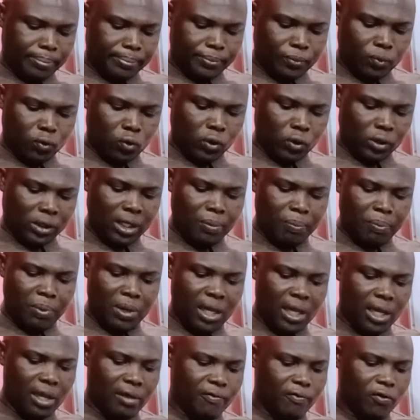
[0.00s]
will simply
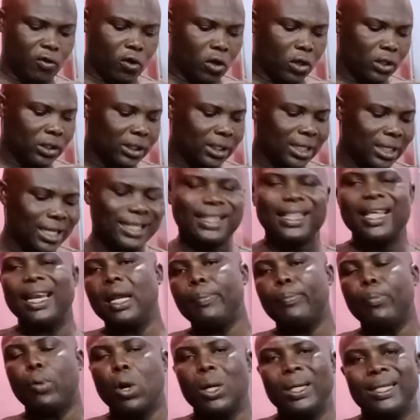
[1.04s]
give us
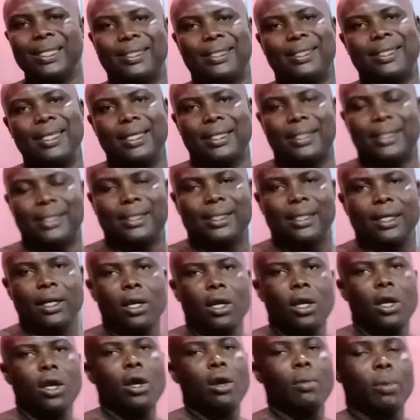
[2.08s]
3.6.
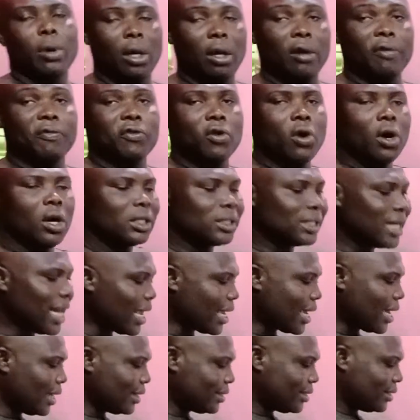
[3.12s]
But of course, like
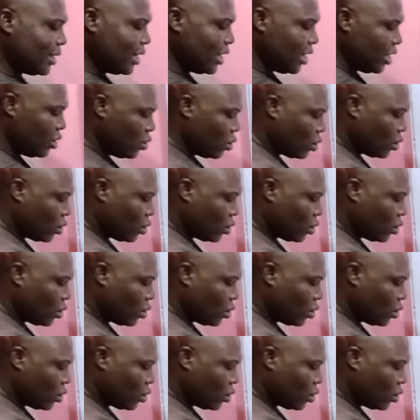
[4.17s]
I said, you